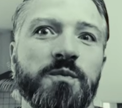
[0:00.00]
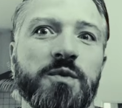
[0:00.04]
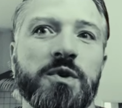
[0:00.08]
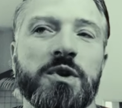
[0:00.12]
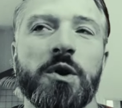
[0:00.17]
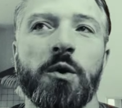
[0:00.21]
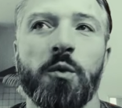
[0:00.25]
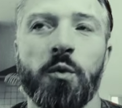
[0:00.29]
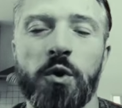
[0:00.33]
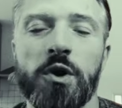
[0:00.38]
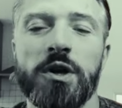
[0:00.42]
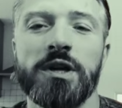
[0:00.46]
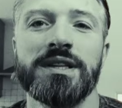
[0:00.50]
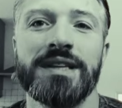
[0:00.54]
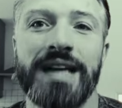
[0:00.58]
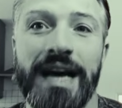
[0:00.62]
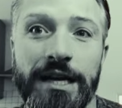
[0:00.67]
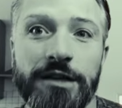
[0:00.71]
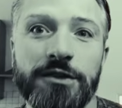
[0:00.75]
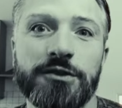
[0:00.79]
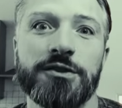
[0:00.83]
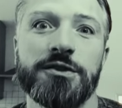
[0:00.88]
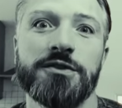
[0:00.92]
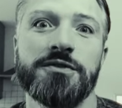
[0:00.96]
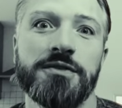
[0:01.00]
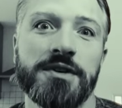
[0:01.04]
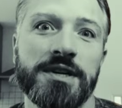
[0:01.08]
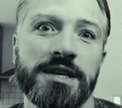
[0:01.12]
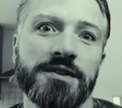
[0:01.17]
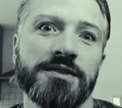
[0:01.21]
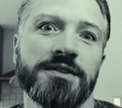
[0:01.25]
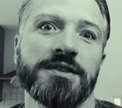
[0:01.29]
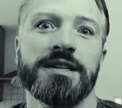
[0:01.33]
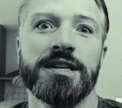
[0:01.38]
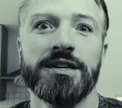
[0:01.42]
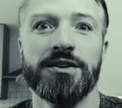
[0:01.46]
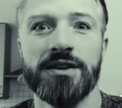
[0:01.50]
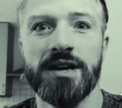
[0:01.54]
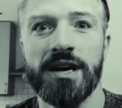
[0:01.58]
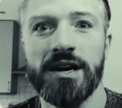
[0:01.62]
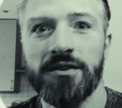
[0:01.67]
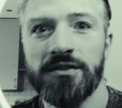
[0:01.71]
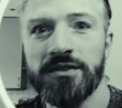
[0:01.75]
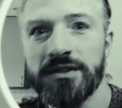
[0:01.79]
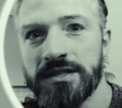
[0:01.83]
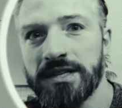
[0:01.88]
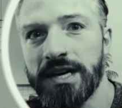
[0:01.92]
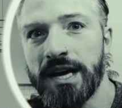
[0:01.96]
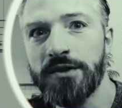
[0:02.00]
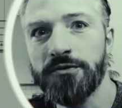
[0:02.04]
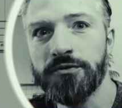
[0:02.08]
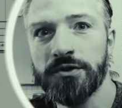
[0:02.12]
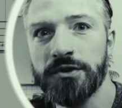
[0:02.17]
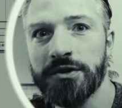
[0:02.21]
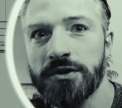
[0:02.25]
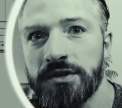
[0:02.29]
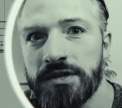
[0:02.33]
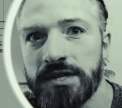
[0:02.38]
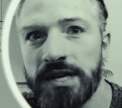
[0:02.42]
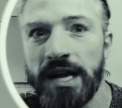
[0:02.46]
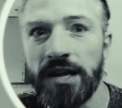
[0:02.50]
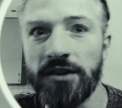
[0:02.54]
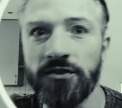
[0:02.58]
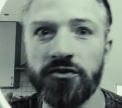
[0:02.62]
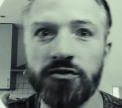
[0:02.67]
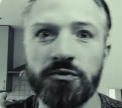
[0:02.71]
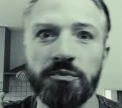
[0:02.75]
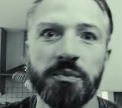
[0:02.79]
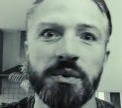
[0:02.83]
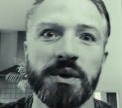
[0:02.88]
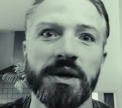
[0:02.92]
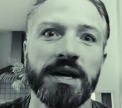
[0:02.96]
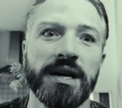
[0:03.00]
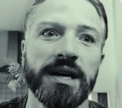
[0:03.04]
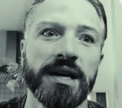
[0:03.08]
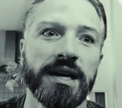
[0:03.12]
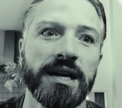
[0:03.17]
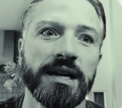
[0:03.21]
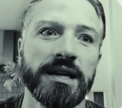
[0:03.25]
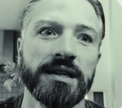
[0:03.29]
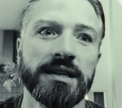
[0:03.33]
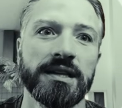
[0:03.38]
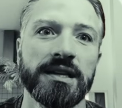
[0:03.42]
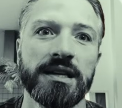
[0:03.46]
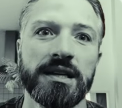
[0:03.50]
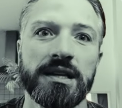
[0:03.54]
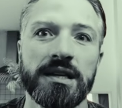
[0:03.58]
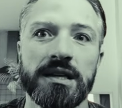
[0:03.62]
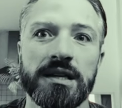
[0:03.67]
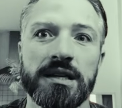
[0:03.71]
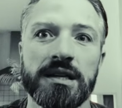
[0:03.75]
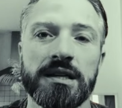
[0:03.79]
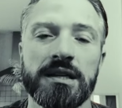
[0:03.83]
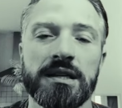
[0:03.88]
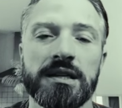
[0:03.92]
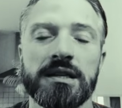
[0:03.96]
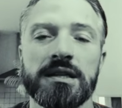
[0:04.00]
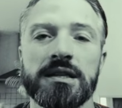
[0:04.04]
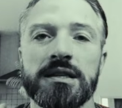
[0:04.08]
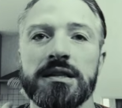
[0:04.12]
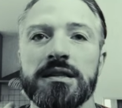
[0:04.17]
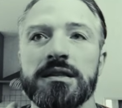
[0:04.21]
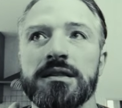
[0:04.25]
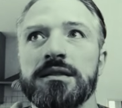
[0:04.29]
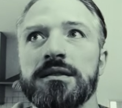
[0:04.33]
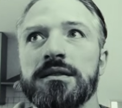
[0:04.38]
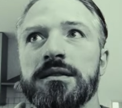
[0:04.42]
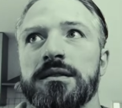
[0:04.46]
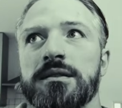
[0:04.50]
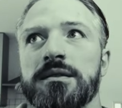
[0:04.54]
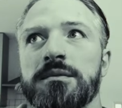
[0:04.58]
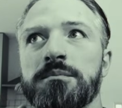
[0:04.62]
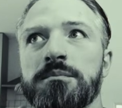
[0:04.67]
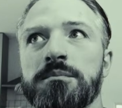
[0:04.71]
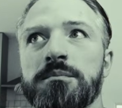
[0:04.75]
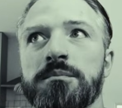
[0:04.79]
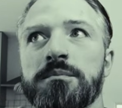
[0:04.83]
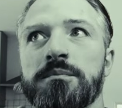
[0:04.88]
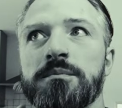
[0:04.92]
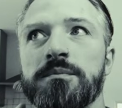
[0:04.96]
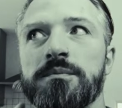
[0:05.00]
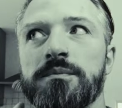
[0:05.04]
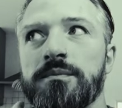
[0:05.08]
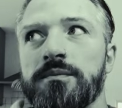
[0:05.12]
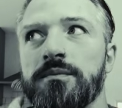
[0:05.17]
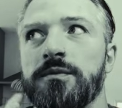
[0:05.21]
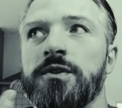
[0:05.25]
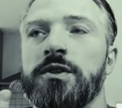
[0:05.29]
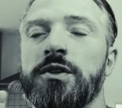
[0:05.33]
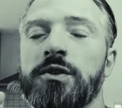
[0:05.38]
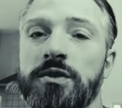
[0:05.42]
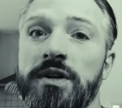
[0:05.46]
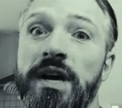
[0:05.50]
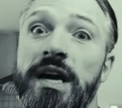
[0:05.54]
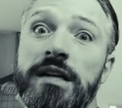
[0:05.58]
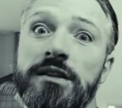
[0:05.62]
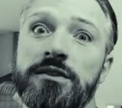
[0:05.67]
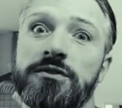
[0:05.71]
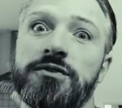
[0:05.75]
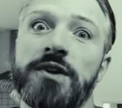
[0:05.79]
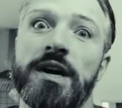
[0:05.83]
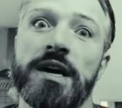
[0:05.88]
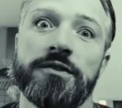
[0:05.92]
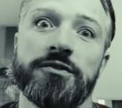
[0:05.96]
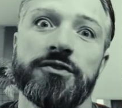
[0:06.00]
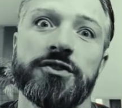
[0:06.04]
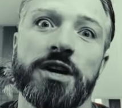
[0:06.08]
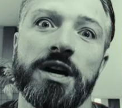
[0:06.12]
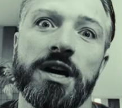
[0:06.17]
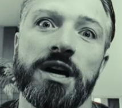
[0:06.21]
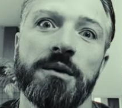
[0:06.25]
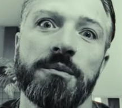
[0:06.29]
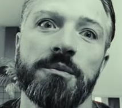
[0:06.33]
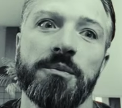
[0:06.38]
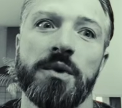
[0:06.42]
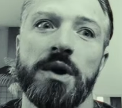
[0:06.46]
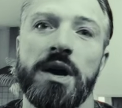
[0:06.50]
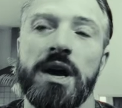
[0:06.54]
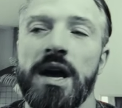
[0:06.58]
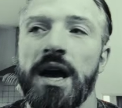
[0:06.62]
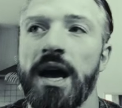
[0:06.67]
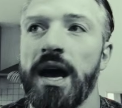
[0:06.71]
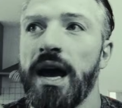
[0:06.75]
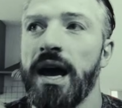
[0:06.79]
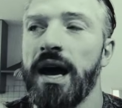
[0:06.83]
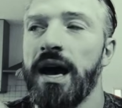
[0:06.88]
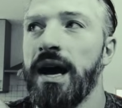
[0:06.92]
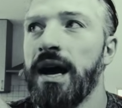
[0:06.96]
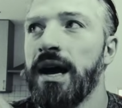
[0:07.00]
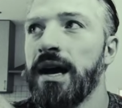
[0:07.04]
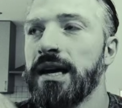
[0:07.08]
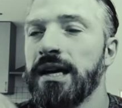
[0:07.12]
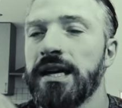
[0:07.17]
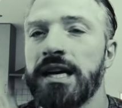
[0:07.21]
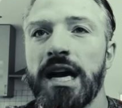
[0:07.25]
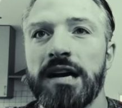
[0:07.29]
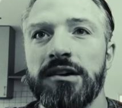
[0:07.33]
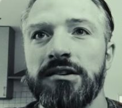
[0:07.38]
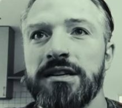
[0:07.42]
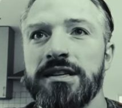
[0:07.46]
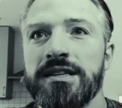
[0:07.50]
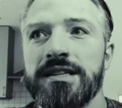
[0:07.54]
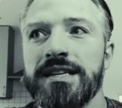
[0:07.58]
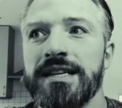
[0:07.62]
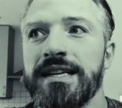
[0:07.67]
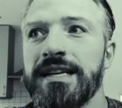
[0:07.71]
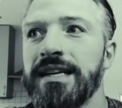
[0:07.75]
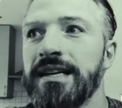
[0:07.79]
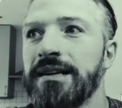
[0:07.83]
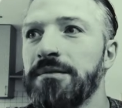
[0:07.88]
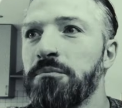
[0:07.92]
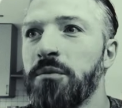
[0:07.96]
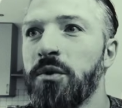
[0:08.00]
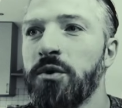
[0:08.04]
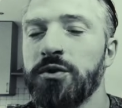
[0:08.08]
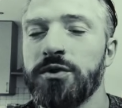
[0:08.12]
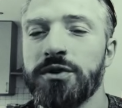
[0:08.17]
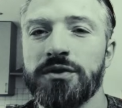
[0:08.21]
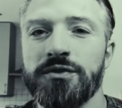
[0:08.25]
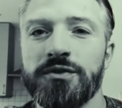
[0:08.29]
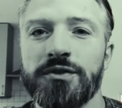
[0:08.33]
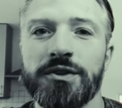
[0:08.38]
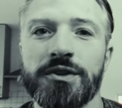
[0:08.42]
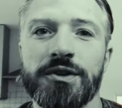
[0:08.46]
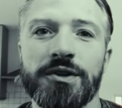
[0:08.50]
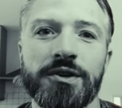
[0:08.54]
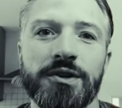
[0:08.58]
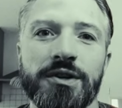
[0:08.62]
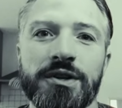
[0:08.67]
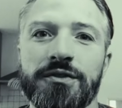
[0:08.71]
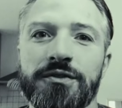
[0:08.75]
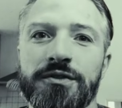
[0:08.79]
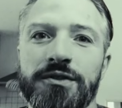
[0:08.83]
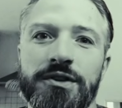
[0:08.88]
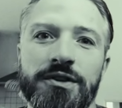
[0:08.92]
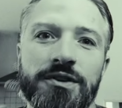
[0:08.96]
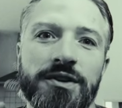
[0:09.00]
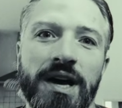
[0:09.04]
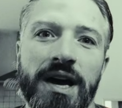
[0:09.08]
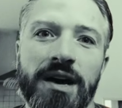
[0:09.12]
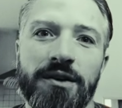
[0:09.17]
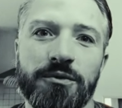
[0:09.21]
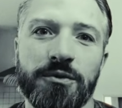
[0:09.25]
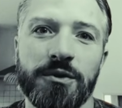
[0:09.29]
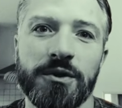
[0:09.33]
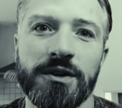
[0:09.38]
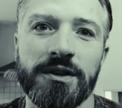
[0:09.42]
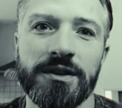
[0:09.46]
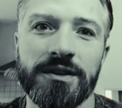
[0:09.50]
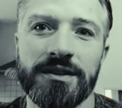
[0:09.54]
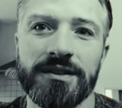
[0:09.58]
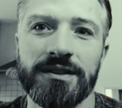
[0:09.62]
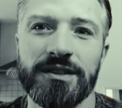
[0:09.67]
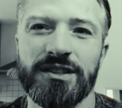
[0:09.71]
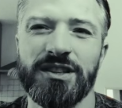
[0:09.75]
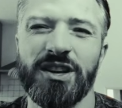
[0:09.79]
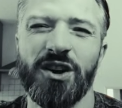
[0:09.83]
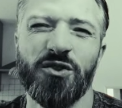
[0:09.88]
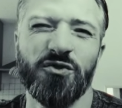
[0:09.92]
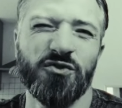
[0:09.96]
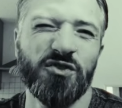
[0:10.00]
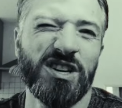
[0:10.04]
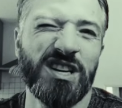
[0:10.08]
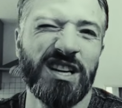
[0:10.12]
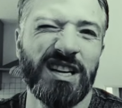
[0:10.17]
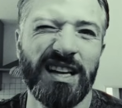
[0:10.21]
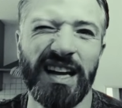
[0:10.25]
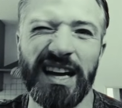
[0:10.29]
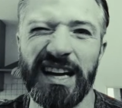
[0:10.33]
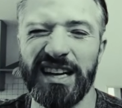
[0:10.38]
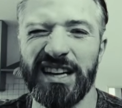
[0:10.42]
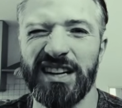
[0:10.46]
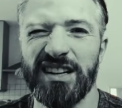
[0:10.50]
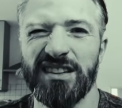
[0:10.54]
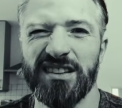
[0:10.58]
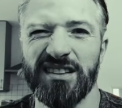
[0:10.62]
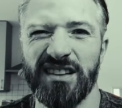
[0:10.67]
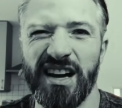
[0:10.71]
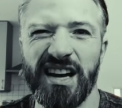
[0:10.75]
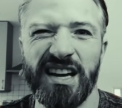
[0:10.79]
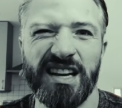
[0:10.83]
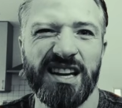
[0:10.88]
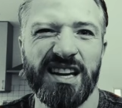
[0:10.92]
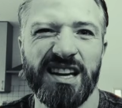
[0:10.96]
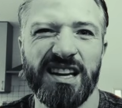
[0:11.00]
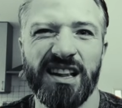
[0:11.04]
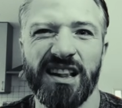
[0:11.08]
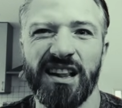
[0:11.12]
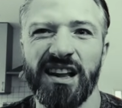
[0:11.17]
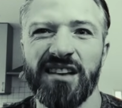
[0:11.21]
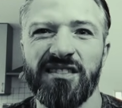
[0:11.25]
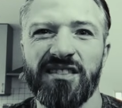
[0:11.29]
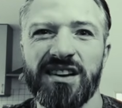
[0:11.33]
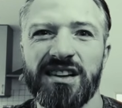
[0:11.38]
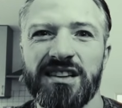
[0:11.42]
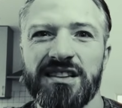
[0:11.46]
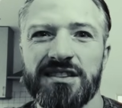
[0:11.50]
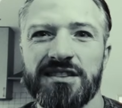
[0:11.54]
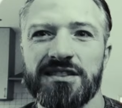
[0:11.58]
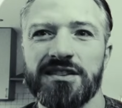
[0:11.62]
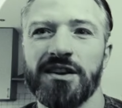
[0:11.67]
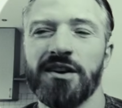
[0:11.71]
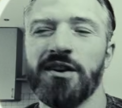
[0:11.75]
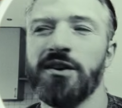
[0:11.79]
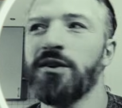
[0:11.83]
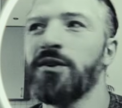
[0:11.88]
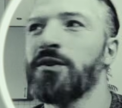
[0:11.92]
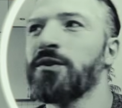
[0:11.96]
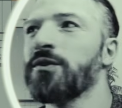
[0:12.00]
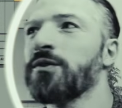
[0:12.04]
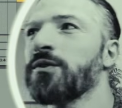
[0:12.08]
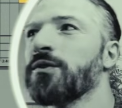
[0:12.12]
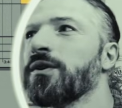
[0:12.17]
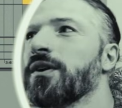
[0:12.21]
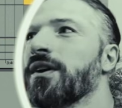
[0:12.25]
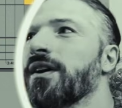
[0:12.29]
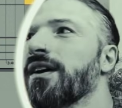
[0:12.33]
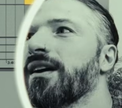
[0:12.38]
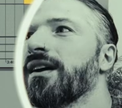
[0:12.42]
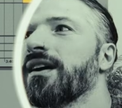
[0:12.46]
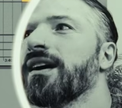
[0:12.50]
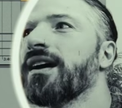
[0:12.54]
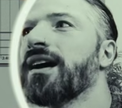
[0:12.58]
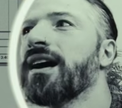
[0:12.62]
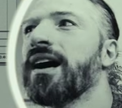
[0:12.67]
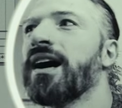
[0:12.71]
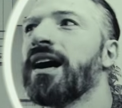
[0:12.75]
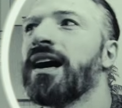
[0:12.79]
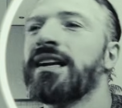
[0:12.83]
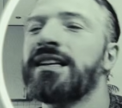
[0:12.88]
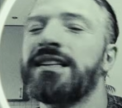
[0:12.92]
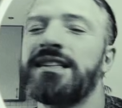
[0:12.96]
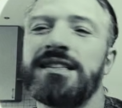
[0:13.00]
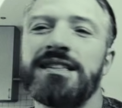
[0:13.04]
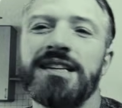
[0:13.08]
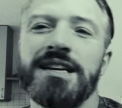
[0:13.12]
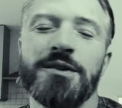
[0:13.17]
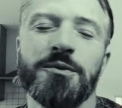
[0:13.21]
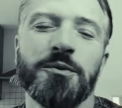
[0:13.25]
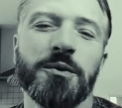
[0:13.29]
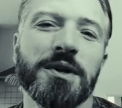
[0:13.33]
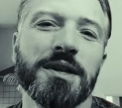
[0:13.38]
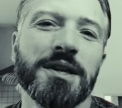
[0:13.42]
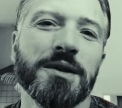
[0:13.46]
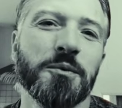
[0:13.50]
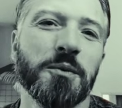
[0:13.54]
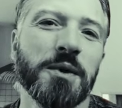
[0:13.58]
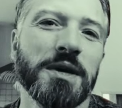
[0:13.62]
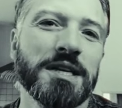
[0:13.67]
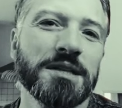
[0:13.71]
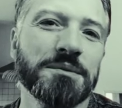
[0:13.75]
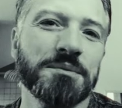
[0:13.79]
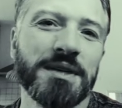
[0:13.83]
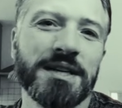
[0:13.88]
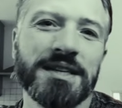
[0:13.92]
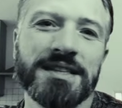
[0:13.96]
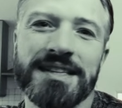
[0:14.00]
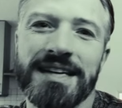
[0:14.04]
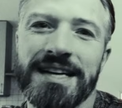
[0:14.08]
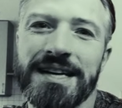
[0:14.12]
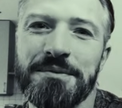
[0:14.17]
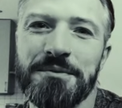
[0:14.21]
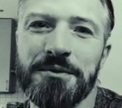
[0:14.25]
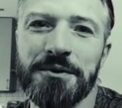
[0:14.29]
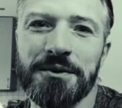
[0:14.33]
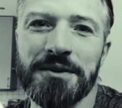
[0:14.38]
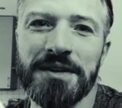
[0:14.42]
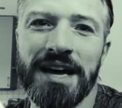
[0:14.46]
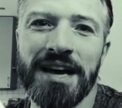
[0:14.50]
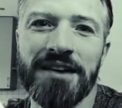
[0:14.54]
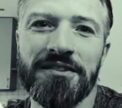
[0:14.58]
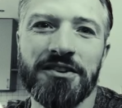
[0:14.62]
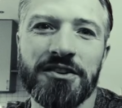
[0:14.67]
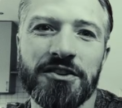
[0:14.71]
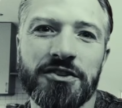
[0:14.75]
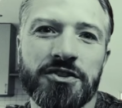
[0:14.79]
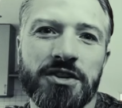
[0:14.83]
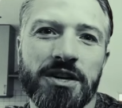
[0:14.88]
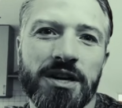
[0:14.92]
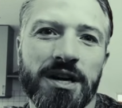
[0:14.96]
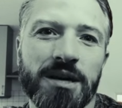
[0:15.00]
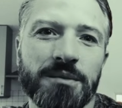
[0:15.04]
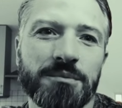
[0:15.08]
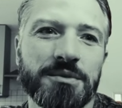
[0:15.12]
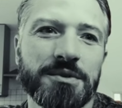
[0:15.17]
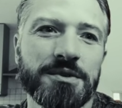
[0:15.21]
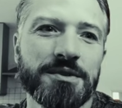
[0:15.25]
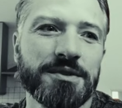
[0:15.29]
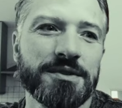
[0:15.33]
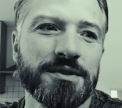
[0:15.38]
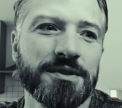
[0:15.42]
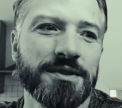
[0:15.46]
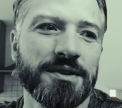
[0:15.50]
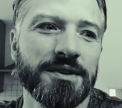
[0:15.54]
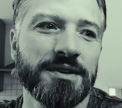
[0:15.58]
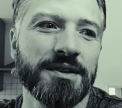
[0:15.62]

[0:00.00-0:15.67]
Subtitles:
work 9-to-5, and then you have a time for yourself. But the 9-to-5 job, I guarantee most of you, if you have one, you don't really like it, love it. So I didn't want to waste my time on having jobs,